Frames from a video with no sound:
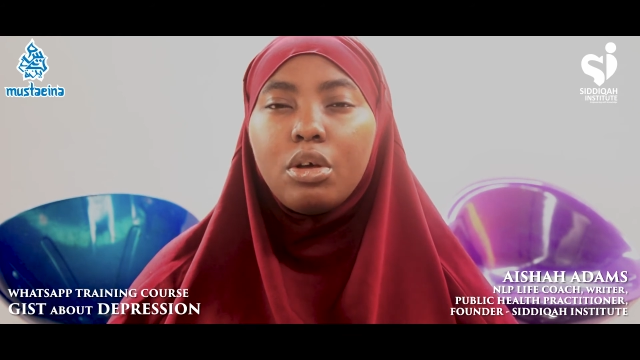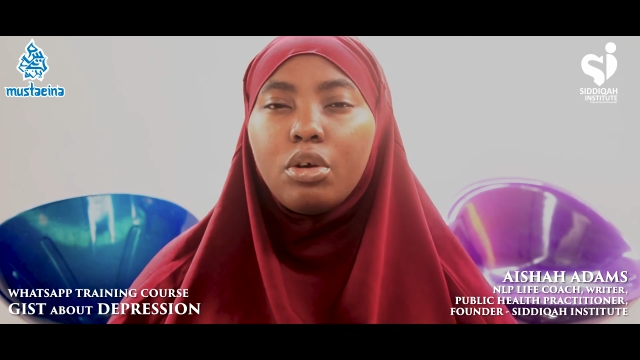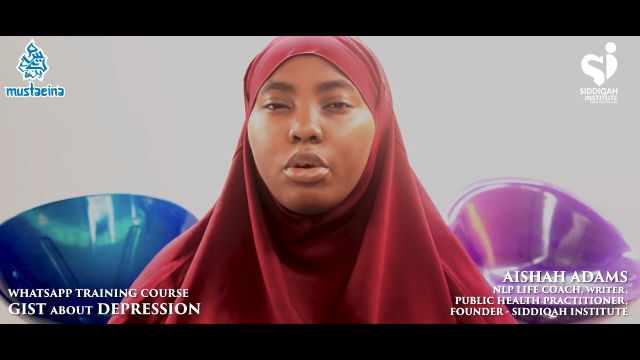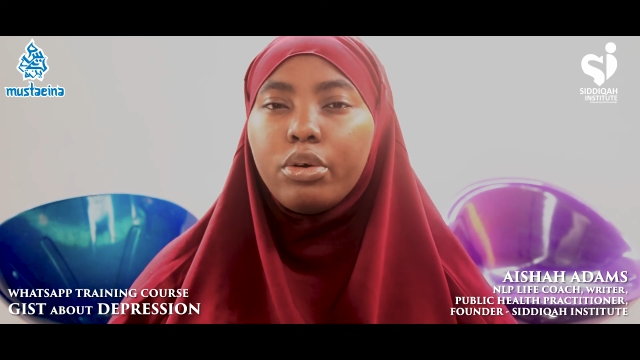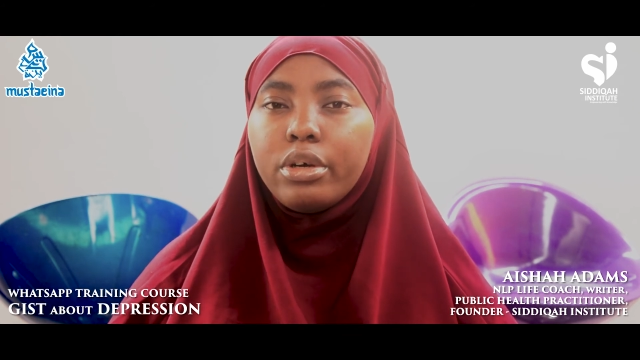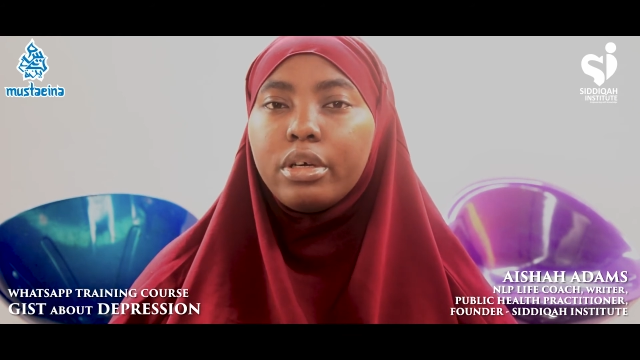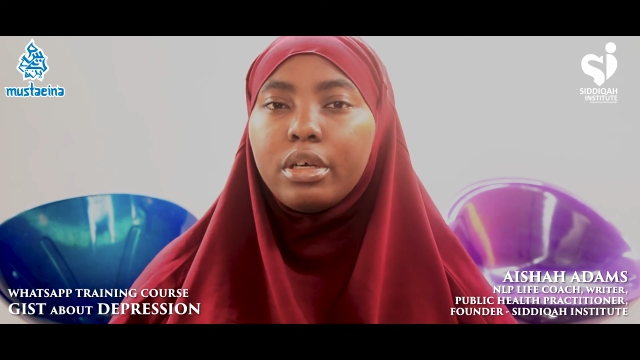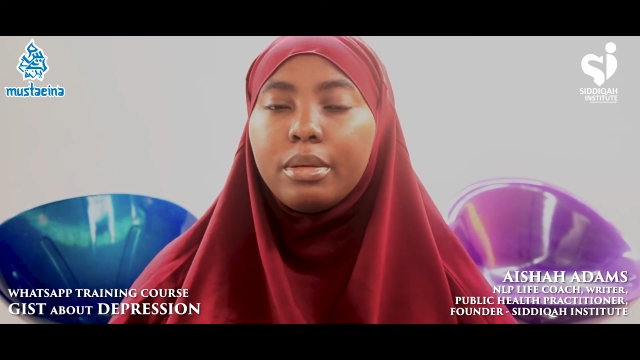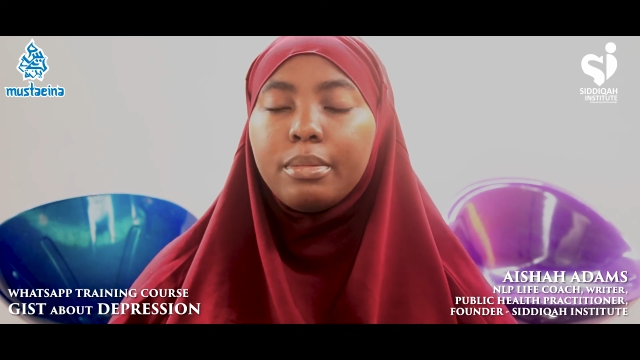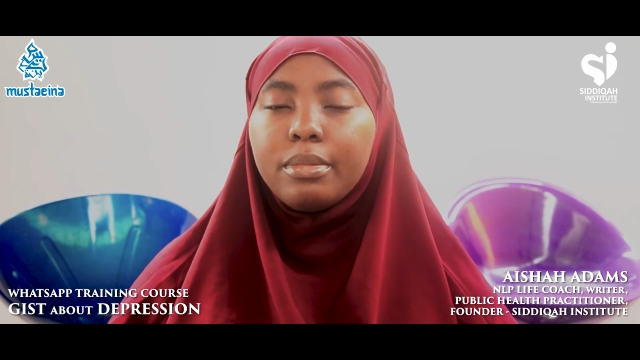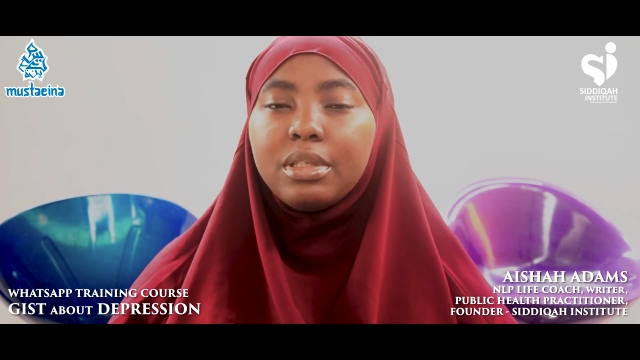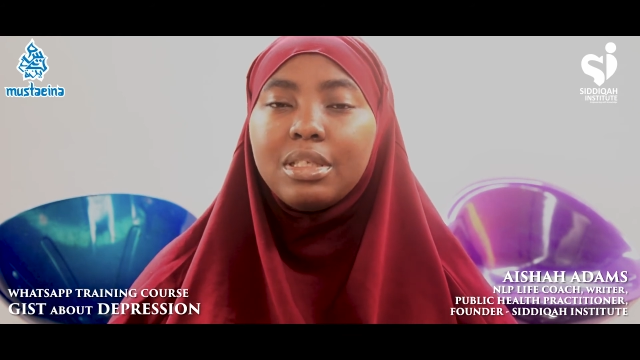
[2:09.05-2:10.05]
or
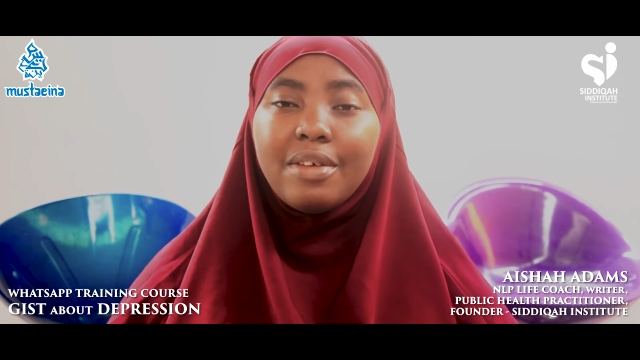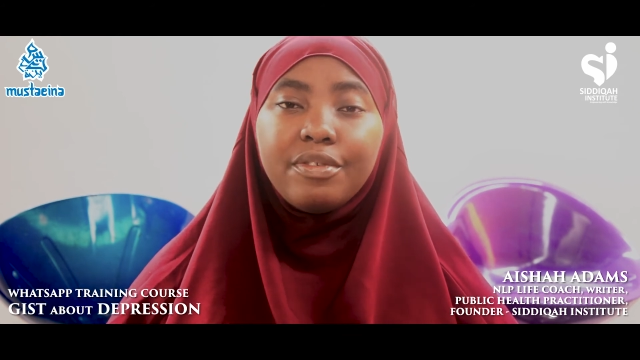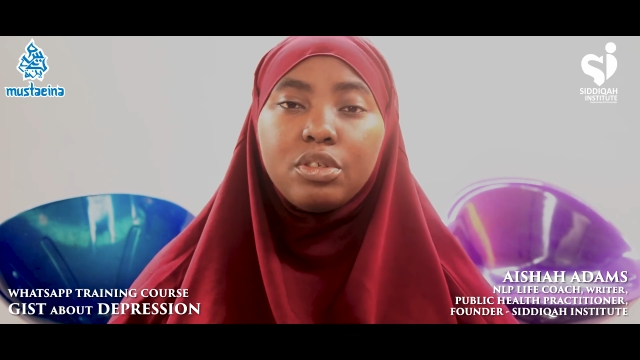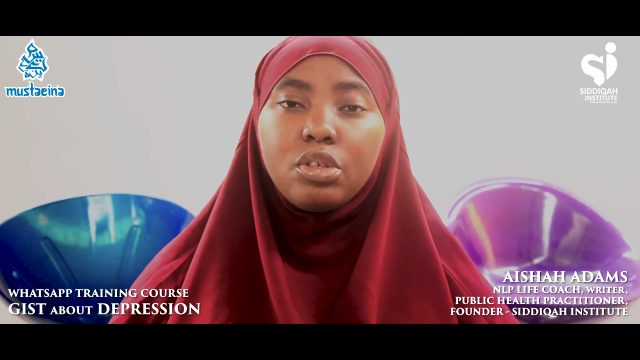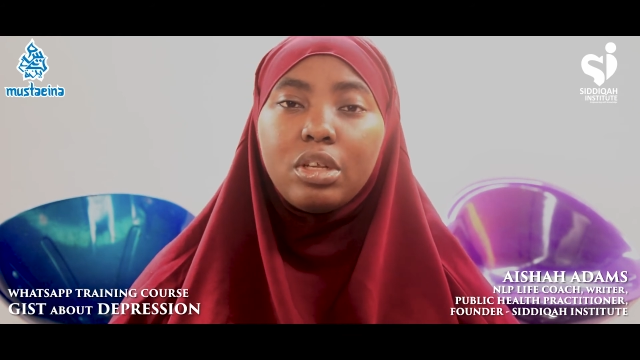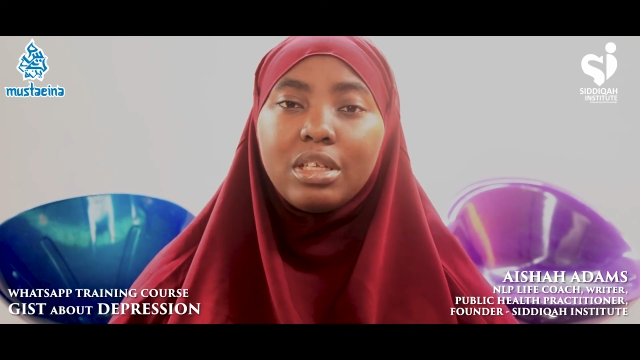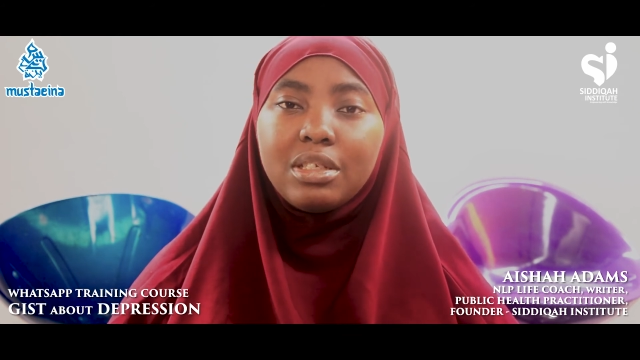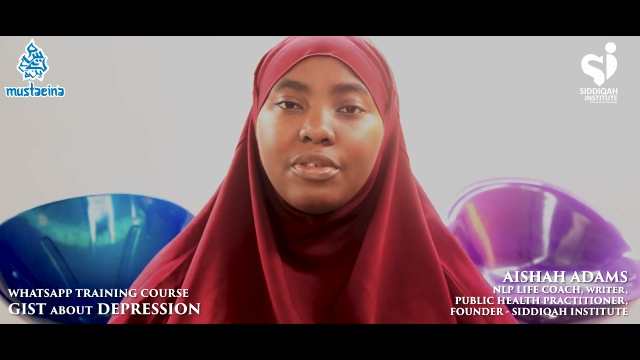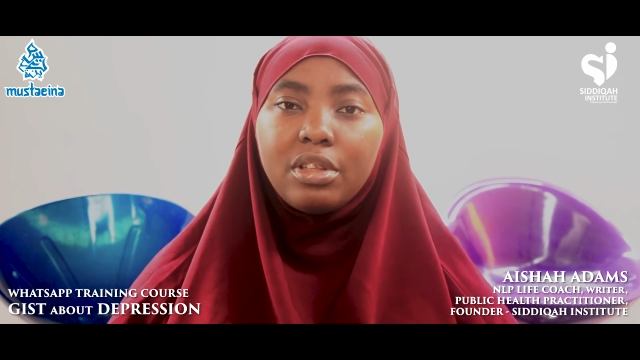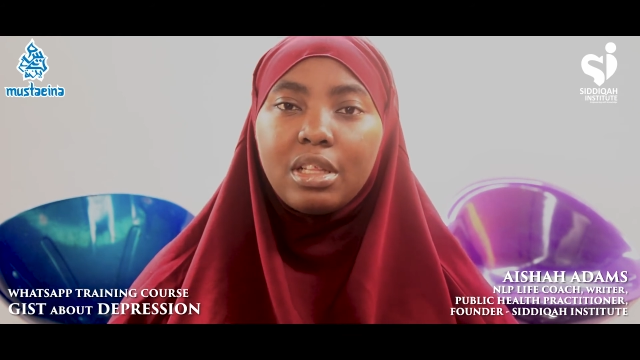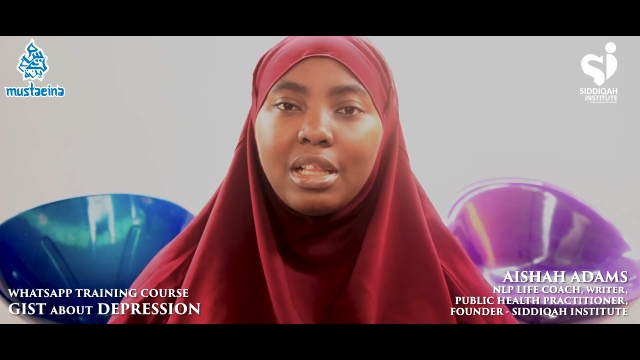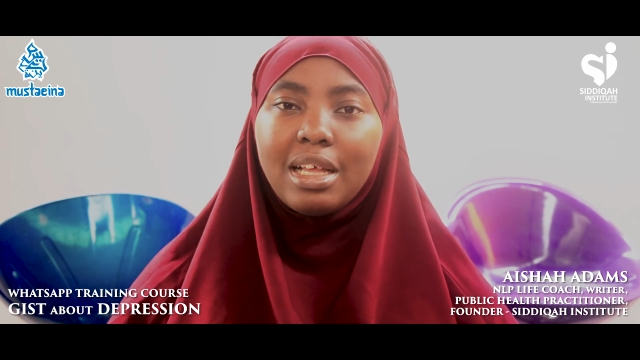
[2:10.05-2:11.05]
$7
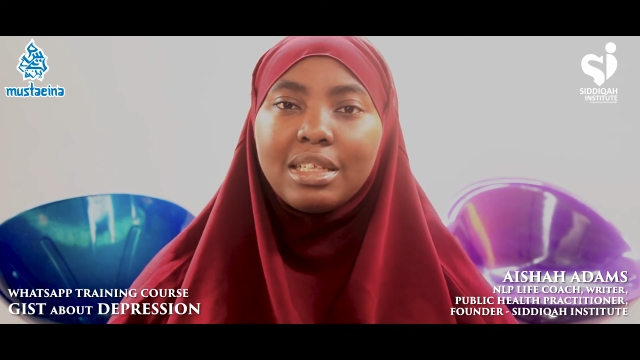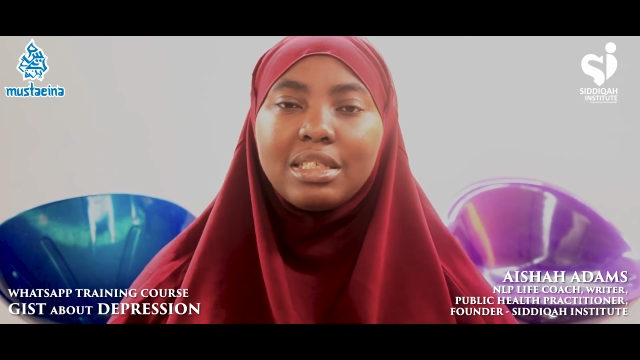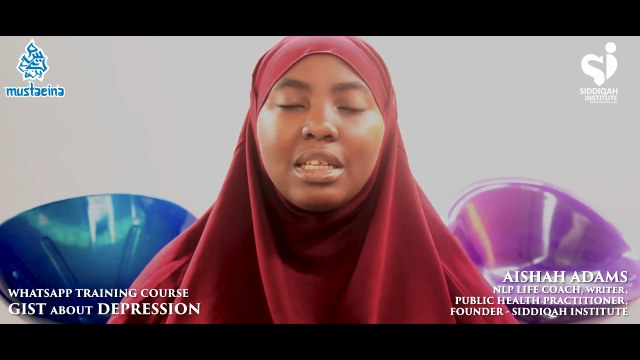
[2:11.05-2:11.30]
for the class.